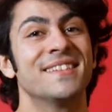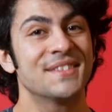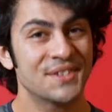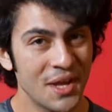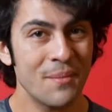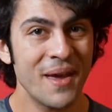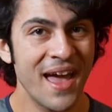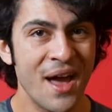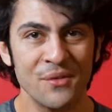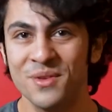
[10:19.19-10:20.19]

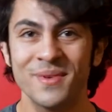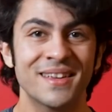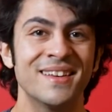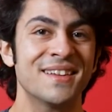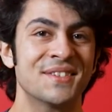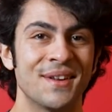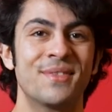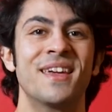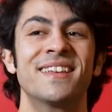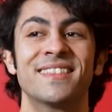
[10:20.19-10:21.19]
Somehow we've been conditioned to
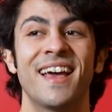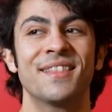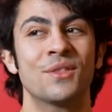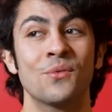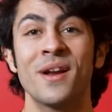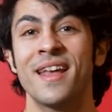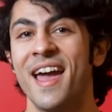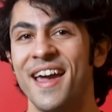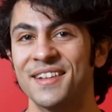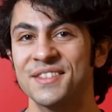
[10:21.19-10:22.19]
think that the red
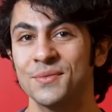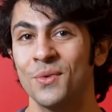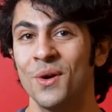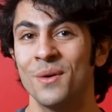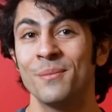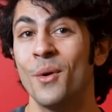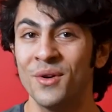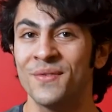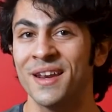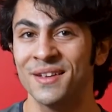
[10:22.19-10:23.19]
X will
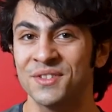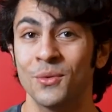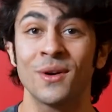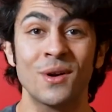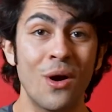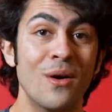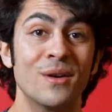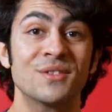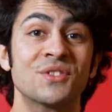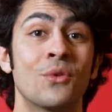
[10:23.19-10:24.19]
motivate us to work
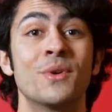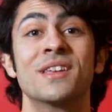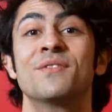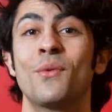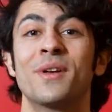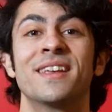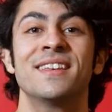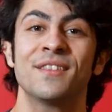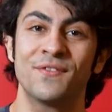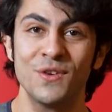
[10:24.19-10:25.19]
harder so we can avoid it
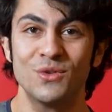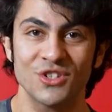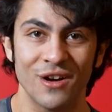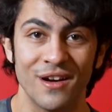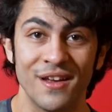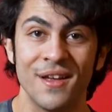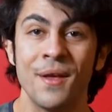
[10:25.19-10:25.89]
in the future.